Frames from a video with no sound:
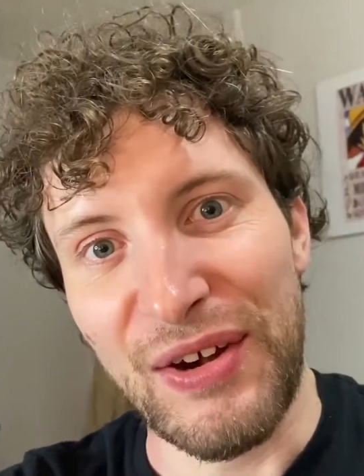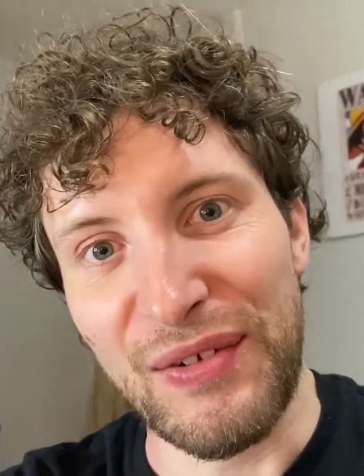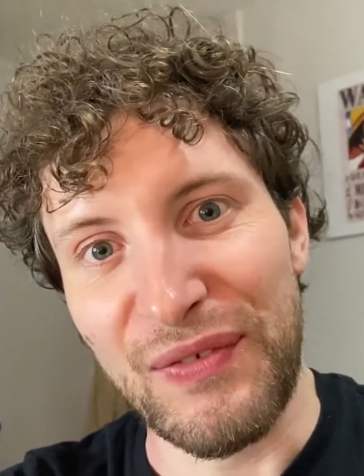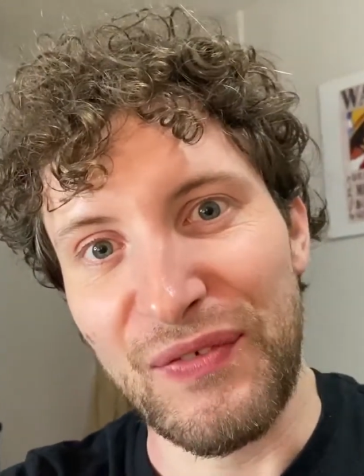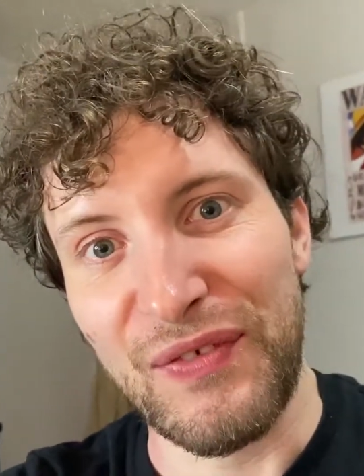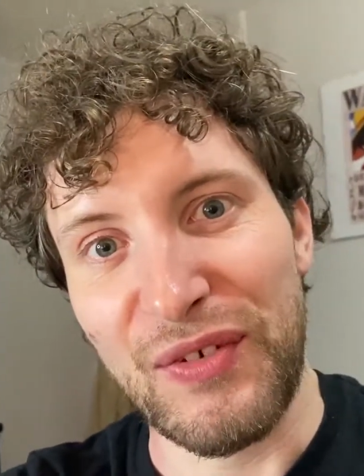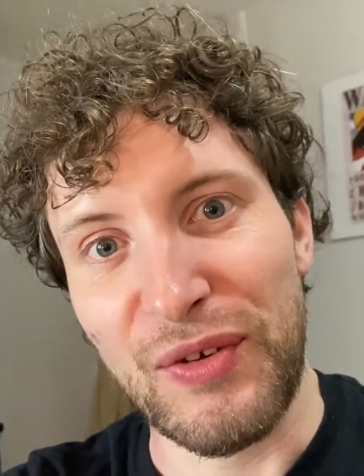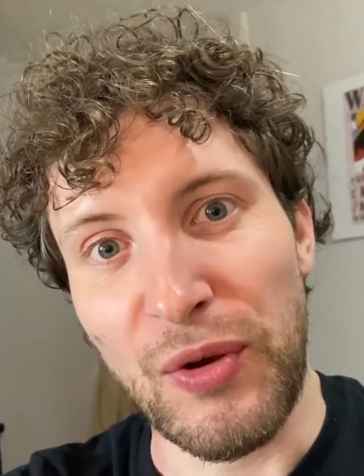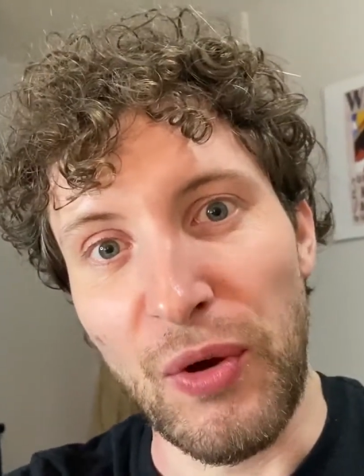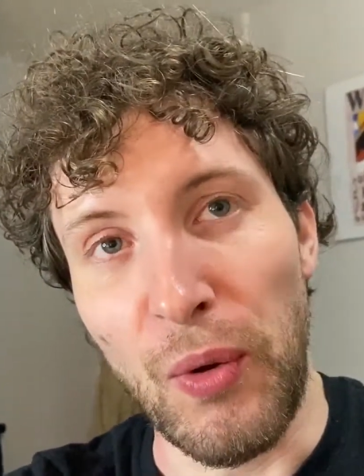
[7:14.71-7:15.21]
of
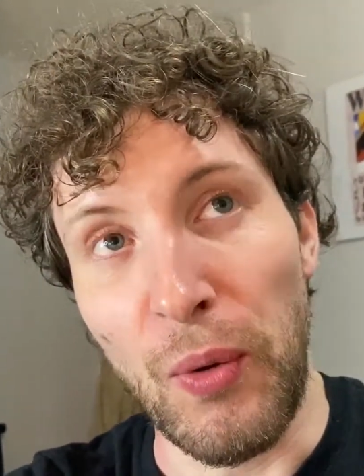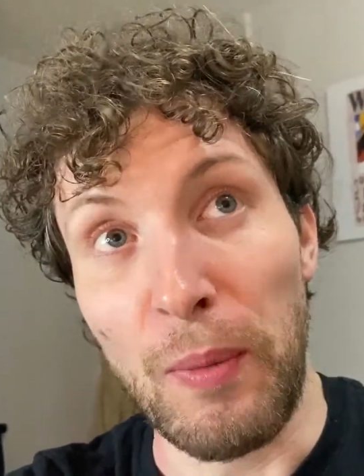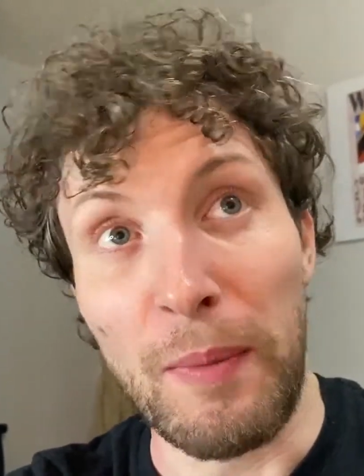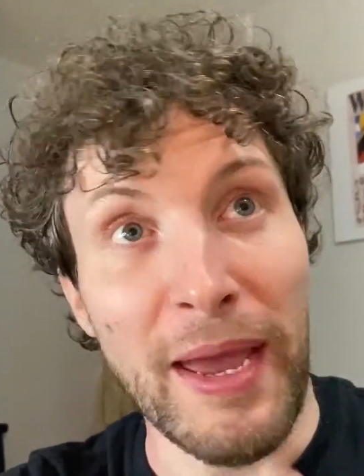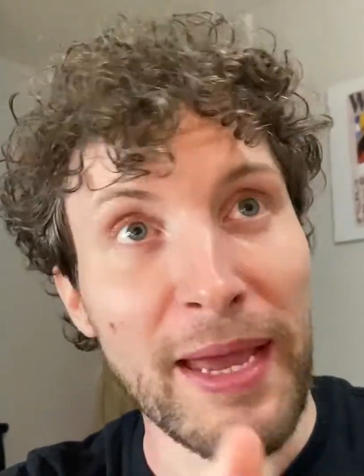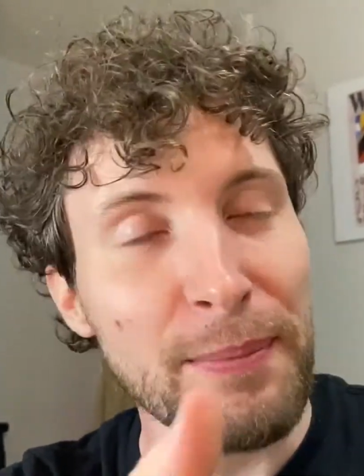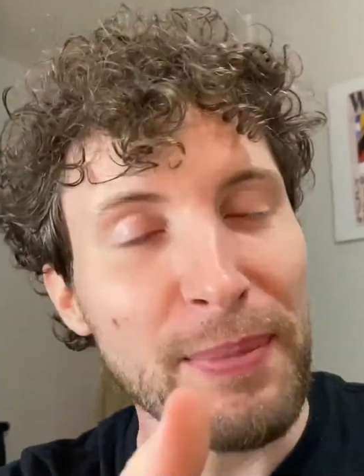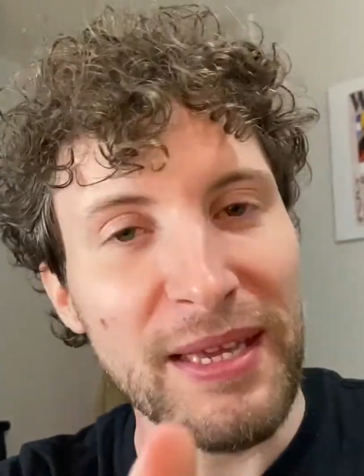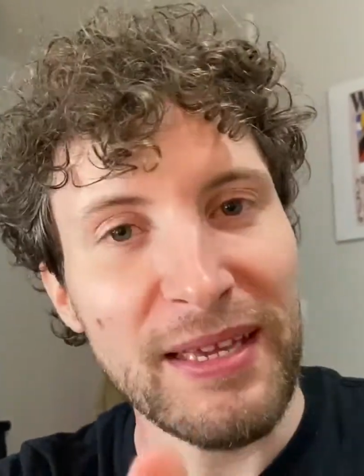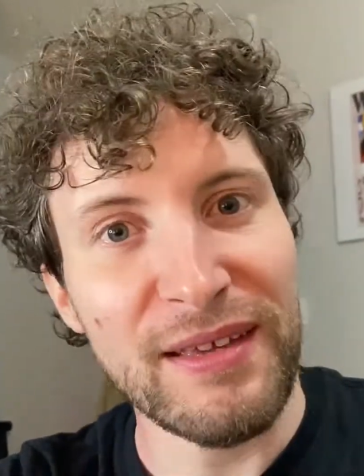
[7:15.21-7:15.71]
cool.
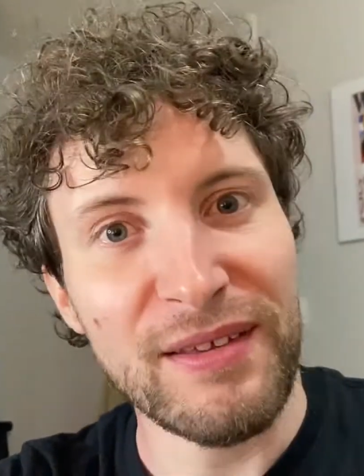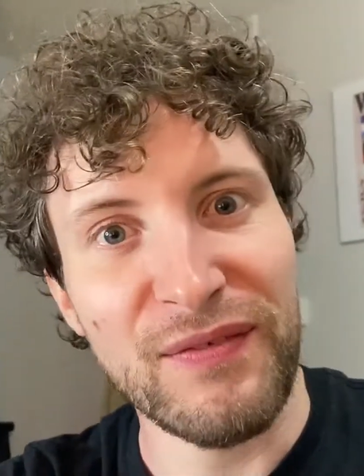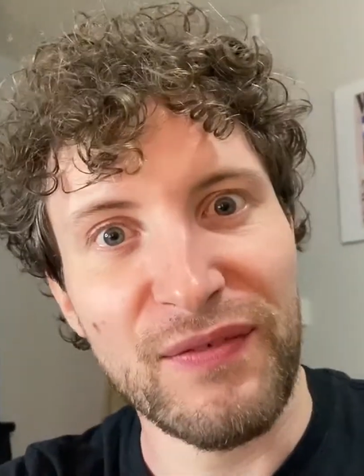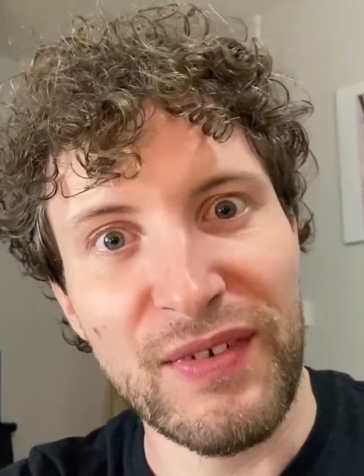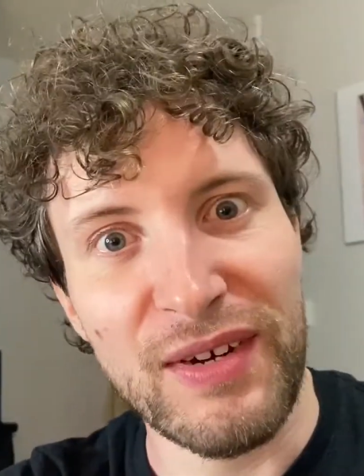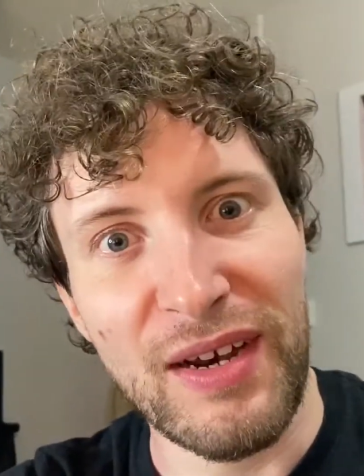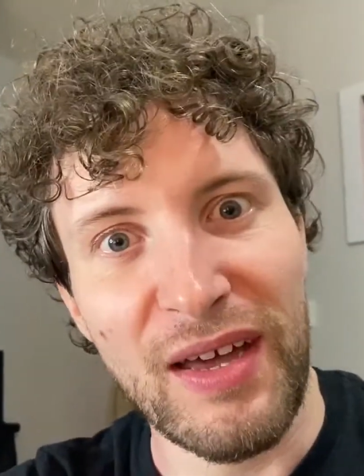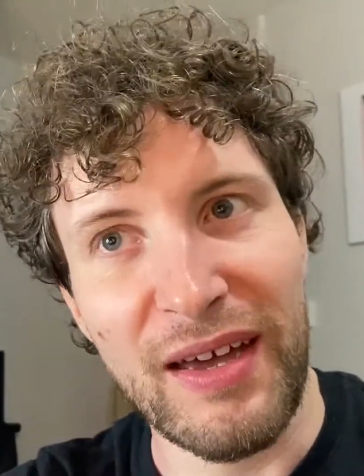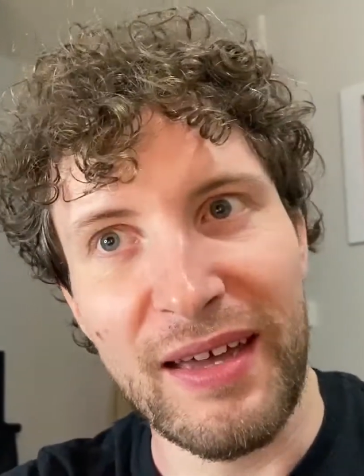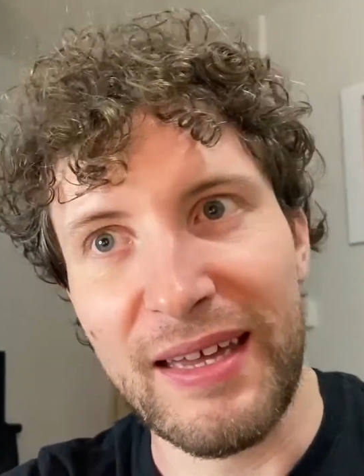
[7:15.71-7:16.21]
Maybe
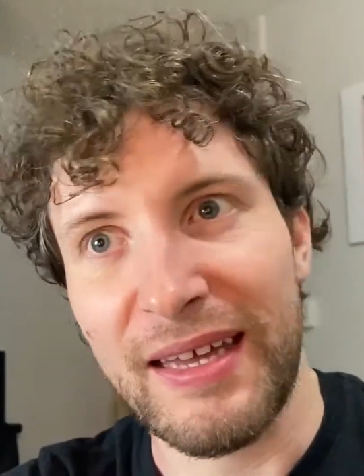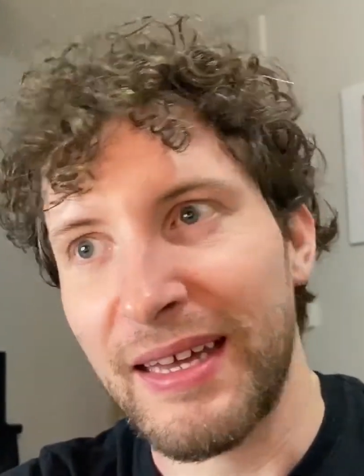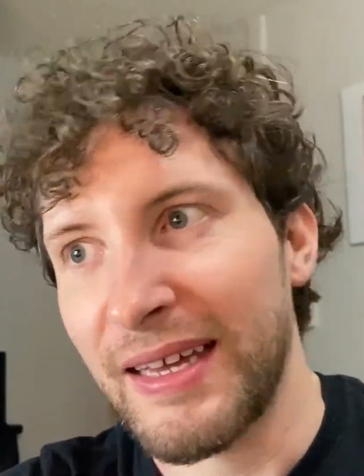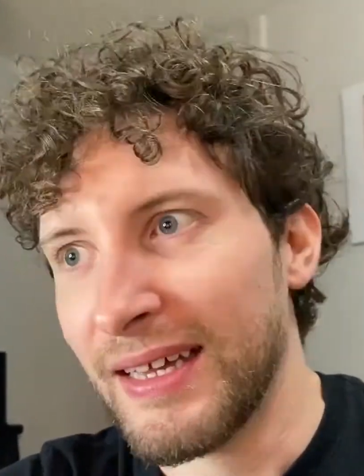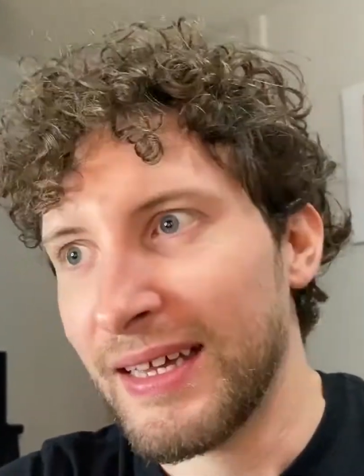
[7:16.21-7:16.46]
even like,